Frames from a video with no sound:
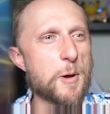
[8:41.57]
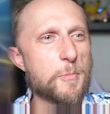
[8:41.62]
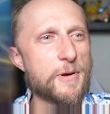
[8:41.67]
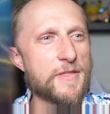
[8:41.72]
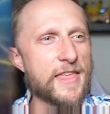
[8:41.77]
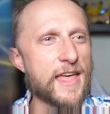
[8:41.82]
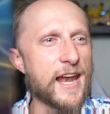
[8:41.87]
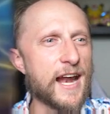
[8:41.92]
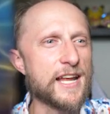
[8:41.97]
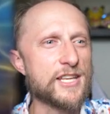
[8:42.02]

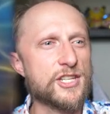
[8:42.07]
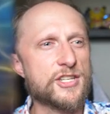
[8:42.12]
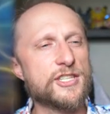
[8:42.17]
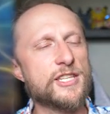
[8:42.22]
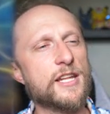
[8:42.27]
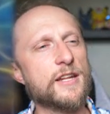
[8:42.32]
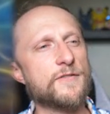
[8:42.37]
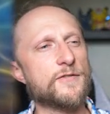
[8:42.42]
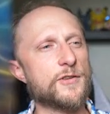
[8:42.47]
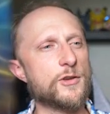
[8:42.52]
But then I
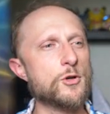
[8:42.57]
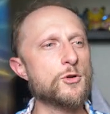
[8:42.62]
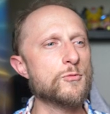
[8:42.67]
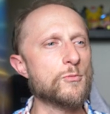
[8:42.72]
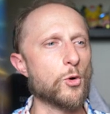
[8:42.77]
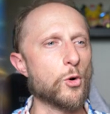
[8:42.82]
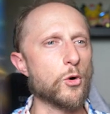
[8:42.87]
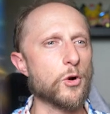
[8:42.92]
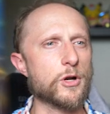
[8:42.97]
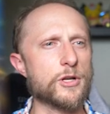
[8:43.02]
just did a few
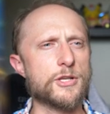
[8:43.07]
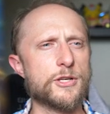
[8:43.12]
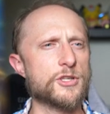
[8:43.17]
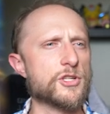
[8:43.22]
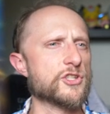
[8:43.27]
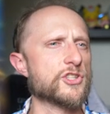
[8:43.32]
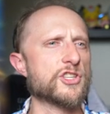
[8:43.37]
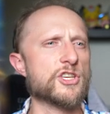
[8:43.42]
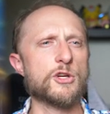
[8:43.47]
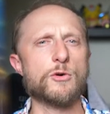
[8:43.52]
more to
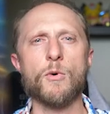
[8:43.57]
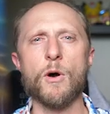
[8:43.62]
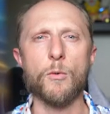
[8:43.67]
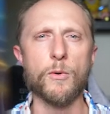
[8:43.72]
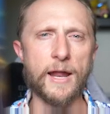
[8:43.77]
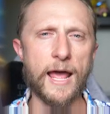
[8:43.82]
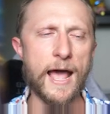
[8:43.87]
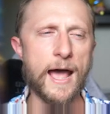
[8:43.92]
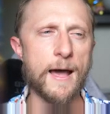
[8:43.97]
just see what would